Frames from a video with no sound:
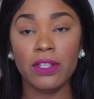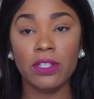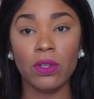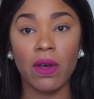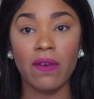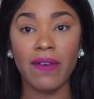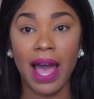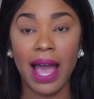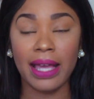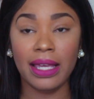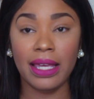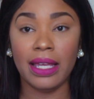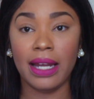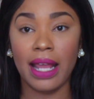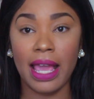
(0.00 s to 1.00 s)
So if
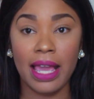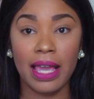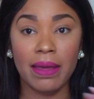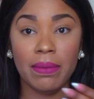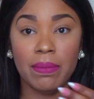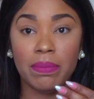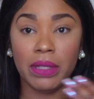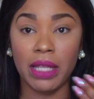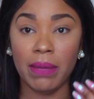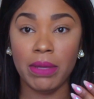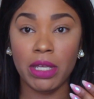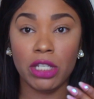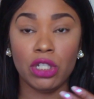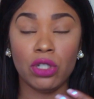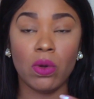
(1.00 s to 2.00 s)
I get a
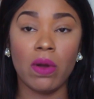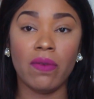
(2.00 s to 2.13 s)
blemish,